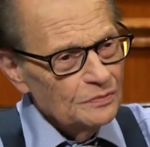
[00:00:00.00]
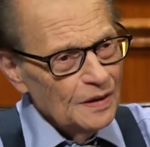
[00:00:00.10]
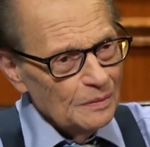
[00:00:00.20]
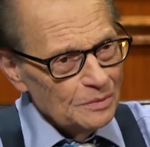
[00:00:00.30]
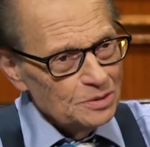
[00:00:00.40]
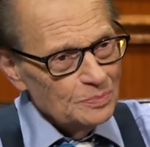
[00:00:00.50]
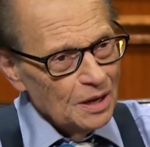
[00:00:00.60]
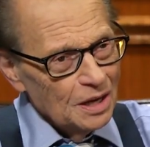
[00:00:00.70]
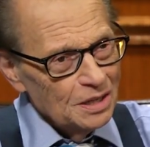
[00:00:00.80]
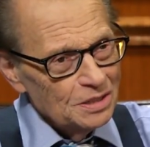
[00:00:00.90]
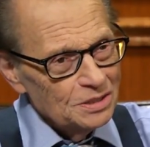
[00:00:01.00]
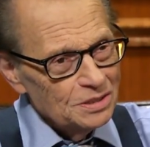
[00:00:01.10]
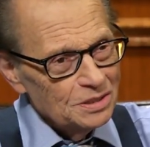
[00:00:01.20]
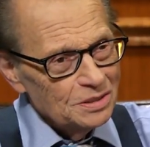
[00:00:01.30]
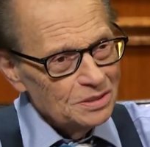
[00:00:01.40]
family's behind
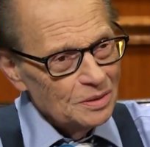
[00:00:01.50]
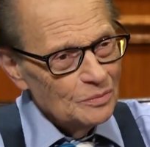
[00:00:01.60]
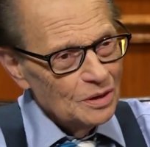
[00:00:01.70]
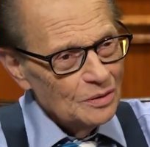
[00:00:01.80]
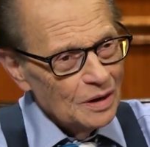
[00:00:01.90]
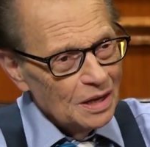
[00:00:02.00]
this in some way, right?